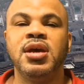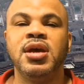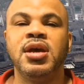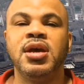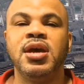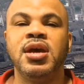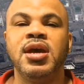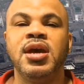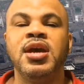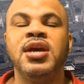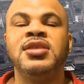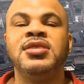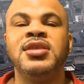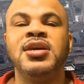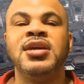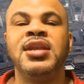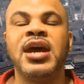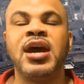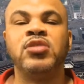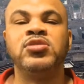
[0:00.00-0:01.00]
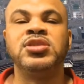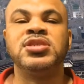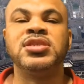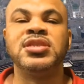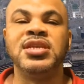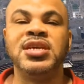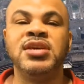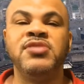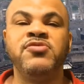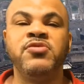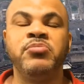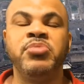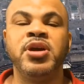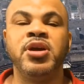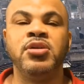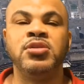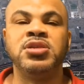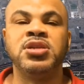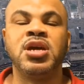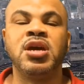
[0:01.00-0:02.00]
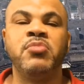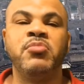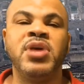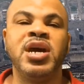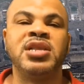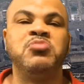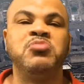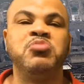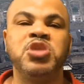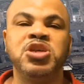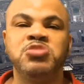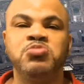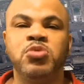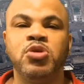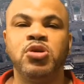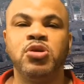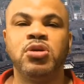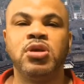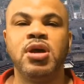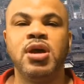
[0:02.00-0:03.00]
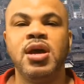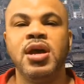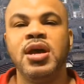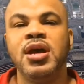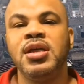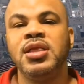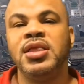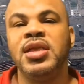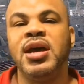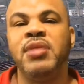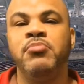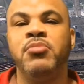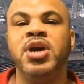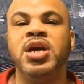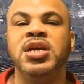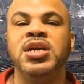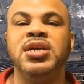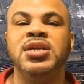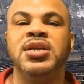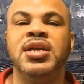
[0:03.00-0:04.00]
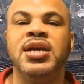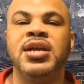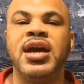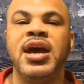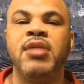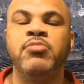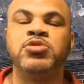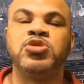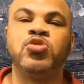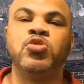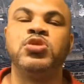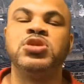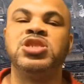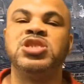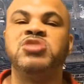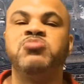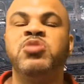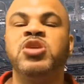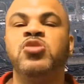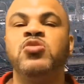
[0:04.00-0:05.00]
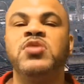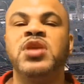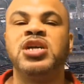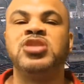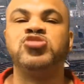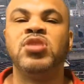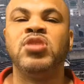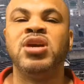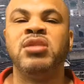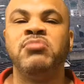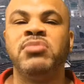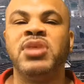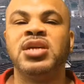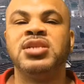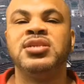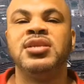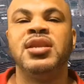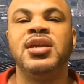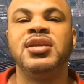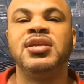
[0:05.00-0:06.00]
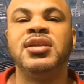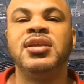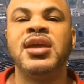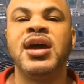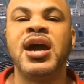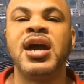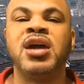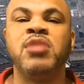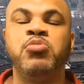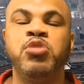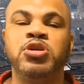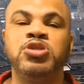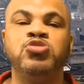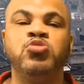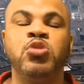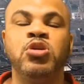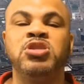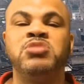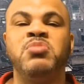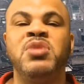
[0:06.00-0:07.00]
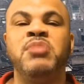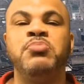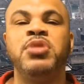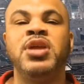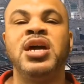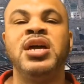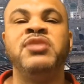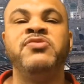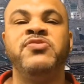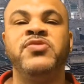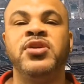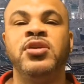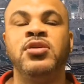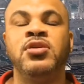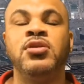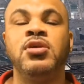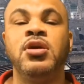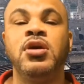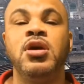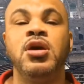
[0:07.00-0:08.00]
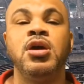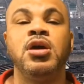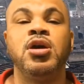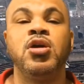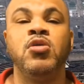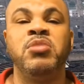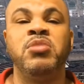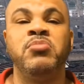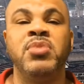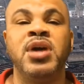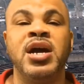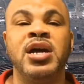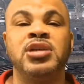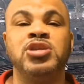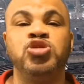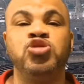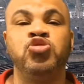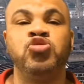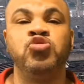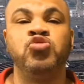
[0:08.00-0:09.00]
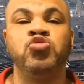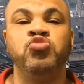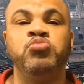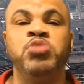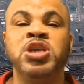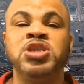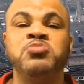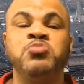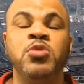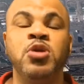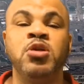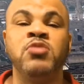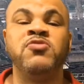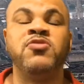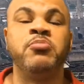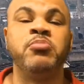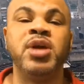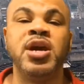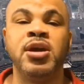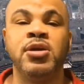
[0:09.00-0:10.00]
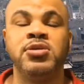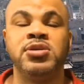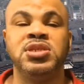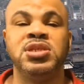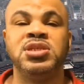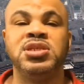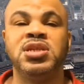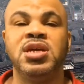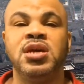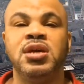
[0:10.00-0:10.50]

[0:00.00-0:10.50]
and then I'll just leave from Paris to come back to Pittsburgh. That money that I was going to spend on that train back to London, I could put towards my plane fare going back to Pittsburgh from Paris instead.